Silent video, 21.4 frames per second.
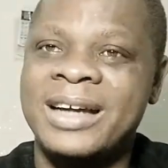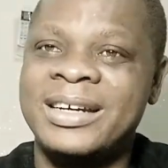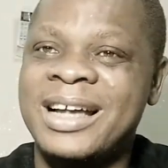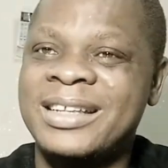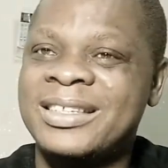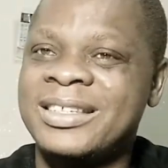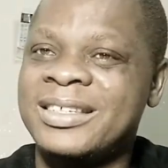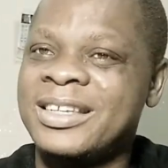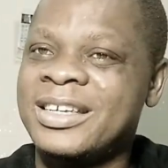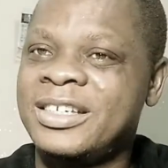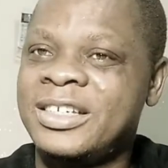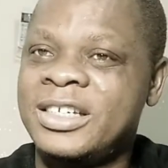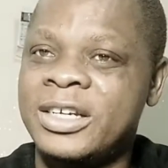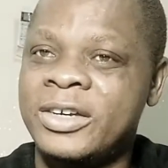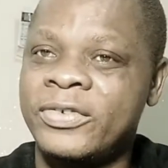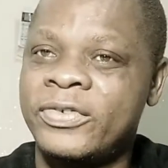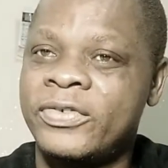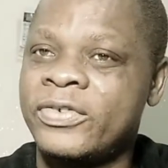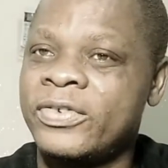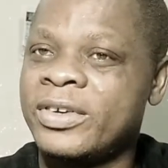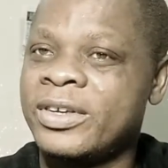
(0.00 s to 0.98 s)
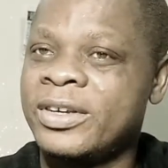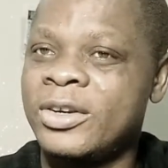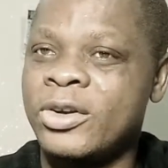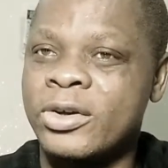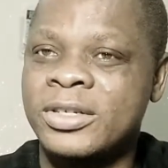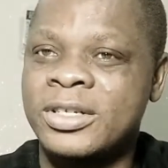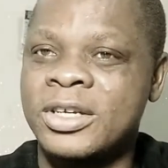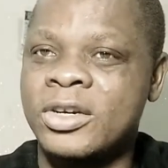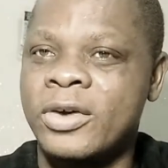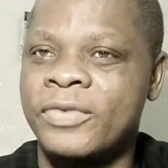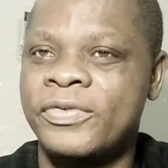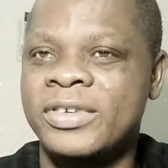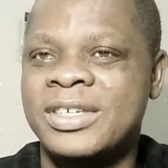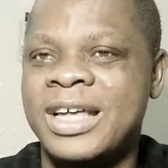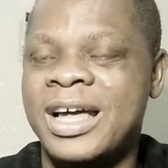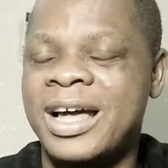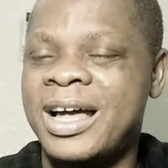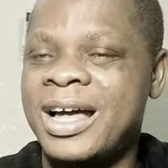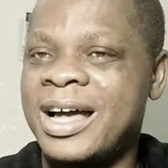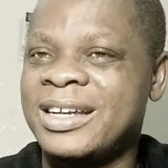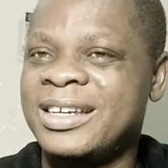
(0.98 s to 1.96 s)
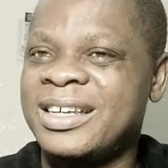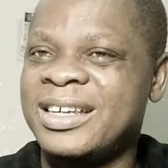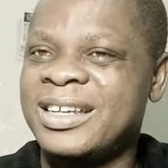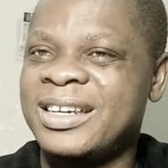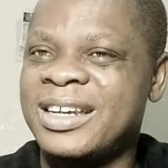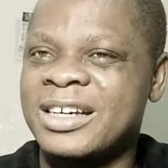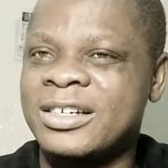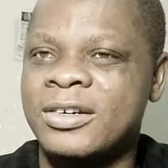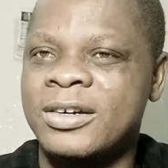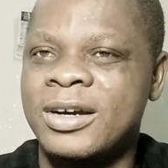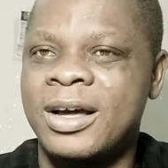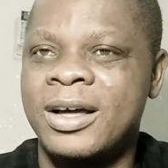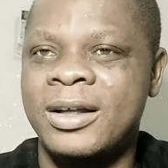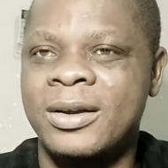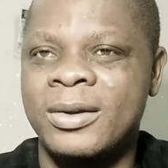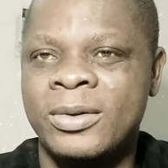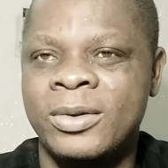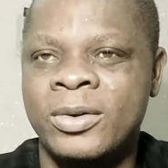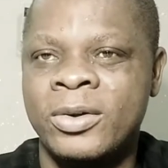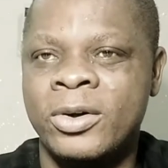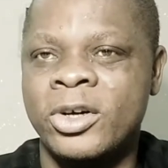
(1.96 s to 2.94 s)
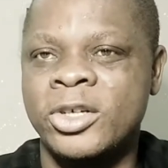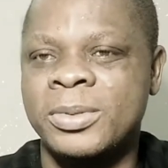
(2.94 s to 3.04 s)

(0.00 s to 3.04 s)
and that is the chief nursing officer at the National